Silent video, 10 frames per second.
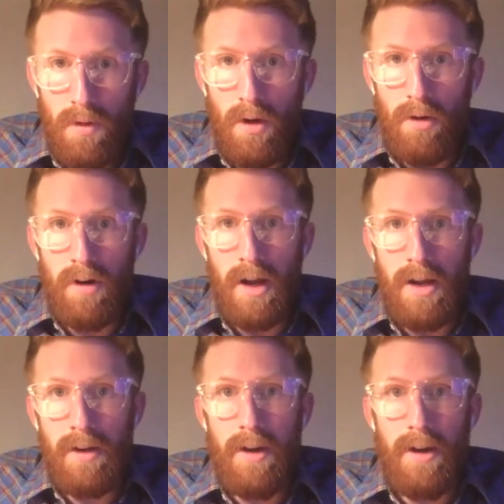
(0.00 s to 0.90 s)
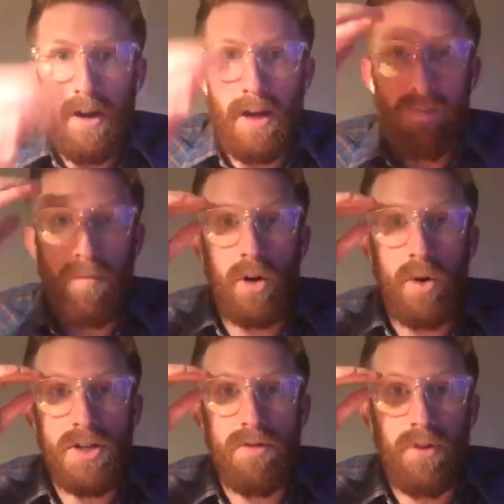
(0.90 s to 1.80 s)
All right. A
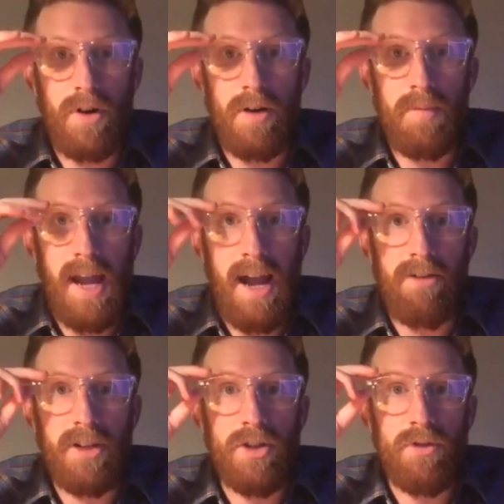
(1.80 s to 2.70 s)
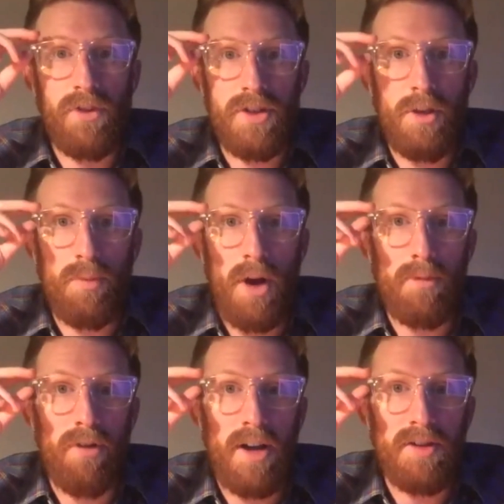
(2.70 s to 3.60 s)
question from Callie. Do you foresee the
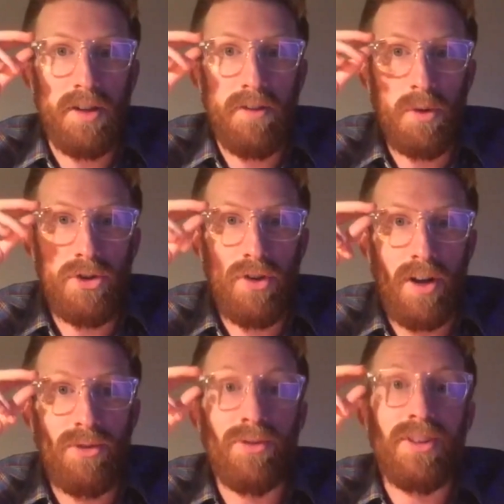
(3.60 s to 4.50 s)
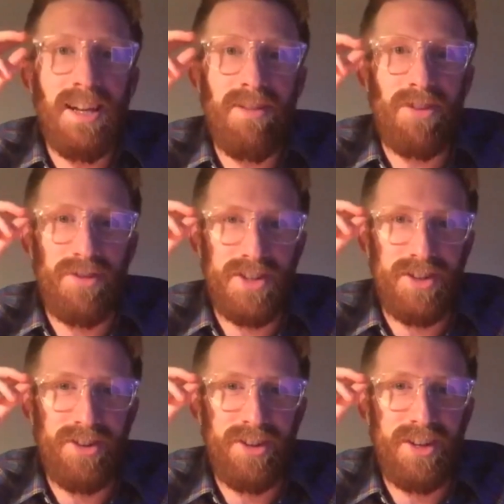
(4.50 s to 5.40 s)
problem arising of someone trying to leave the
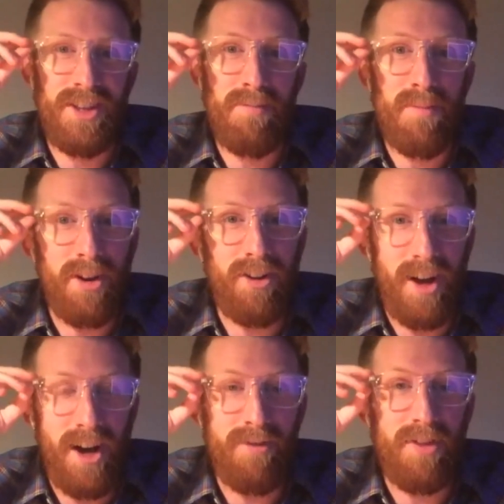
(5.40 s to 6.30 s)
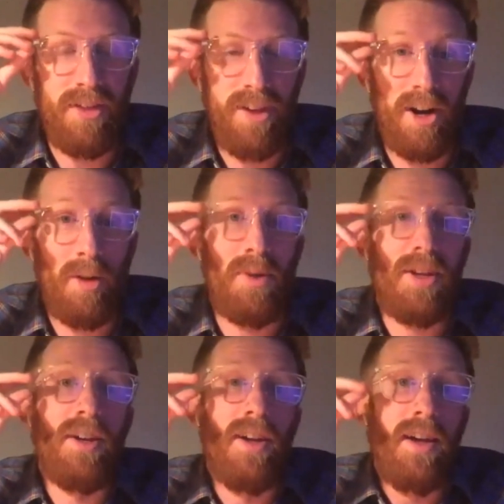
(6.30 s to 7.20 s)
facility in the middle of the
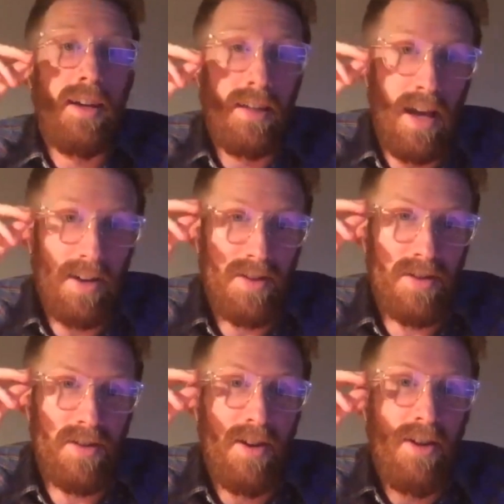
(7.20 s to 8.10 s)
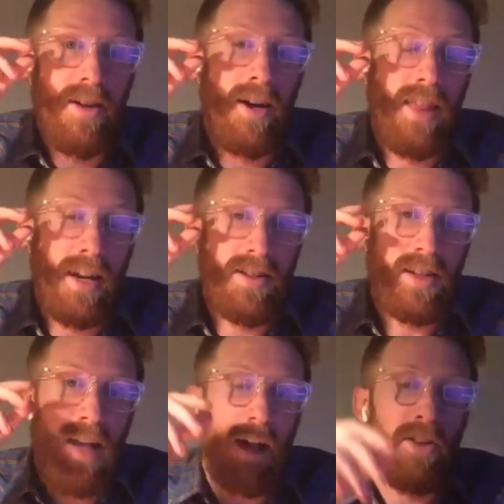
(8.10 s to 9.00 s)
therapy? Yes. That is
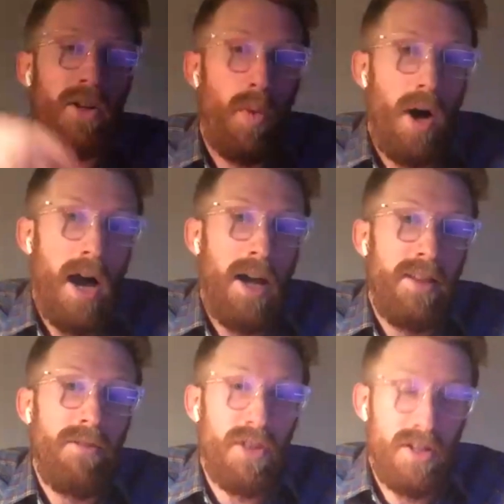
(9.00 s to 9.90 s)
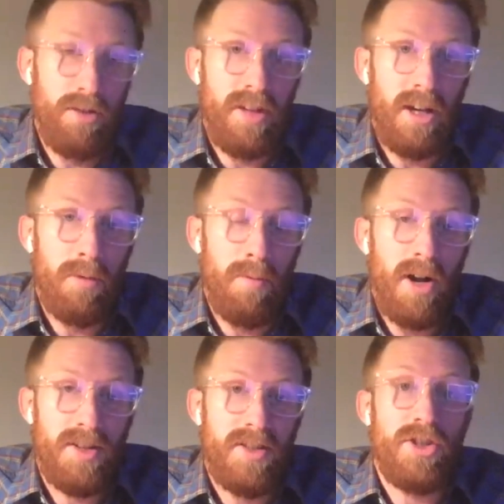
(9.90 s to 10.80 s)
exactly why the facilitator
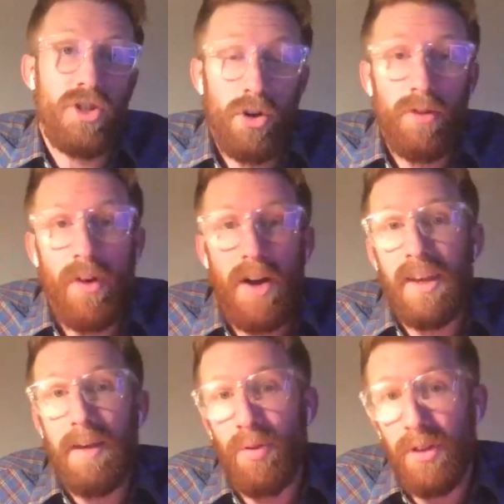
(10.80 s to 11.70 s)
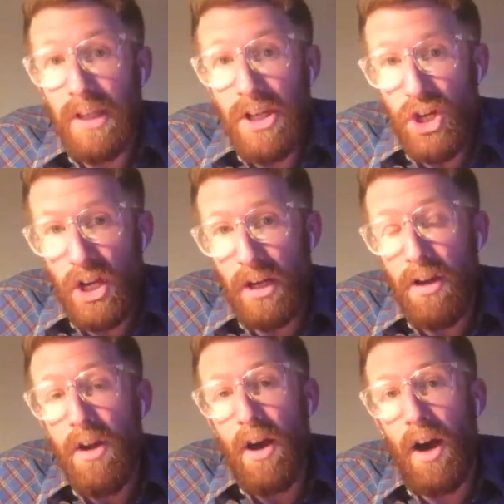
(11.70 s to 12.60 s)
must certify the completion
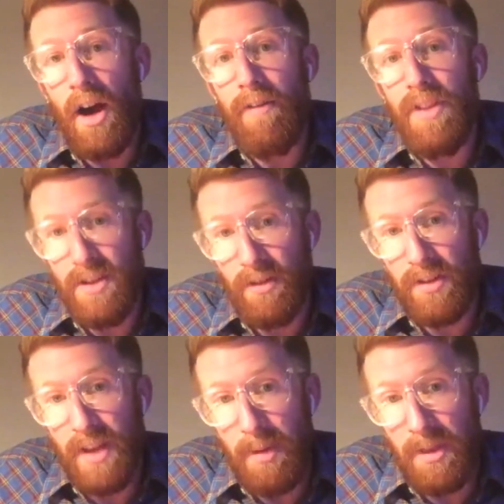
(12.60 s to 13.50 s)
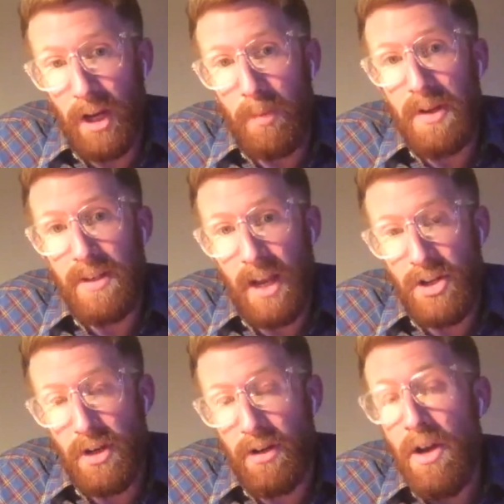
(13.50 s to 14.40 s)
of the psilocybin therapy
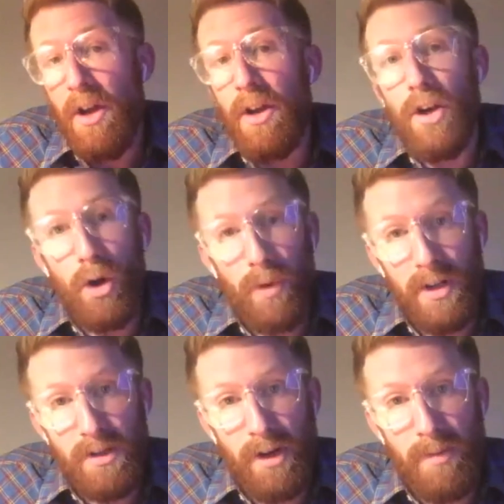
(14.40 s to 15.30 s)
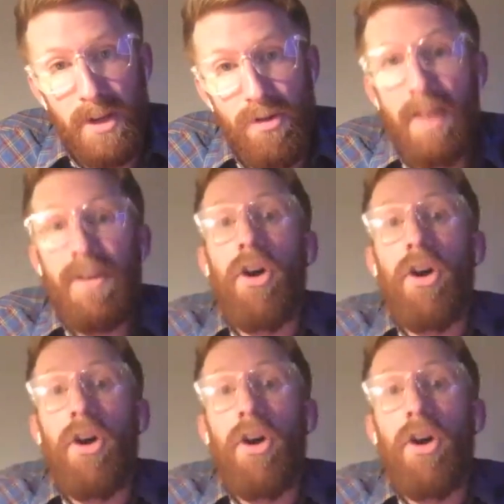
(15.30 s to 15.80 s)
session. No one is going to be driving